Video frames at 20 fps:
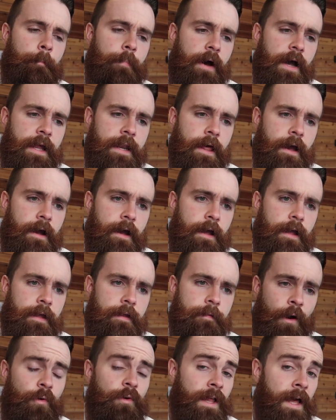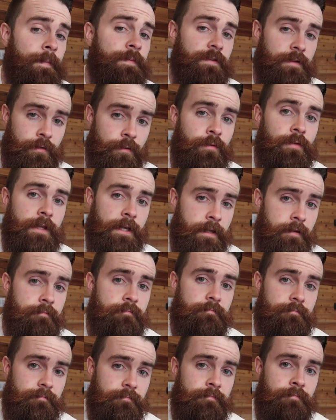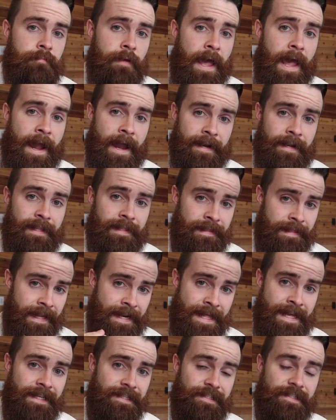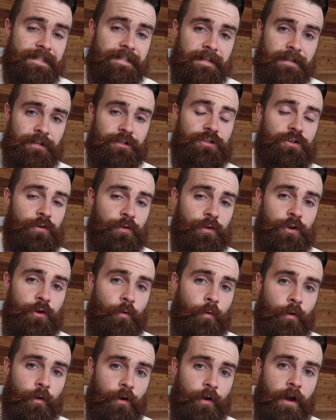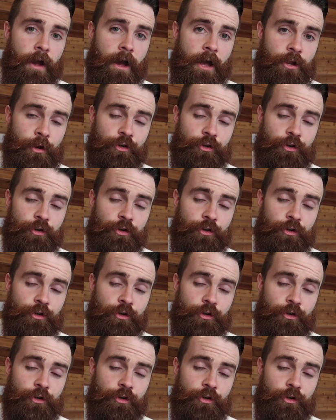But I would absolutely add Linux to your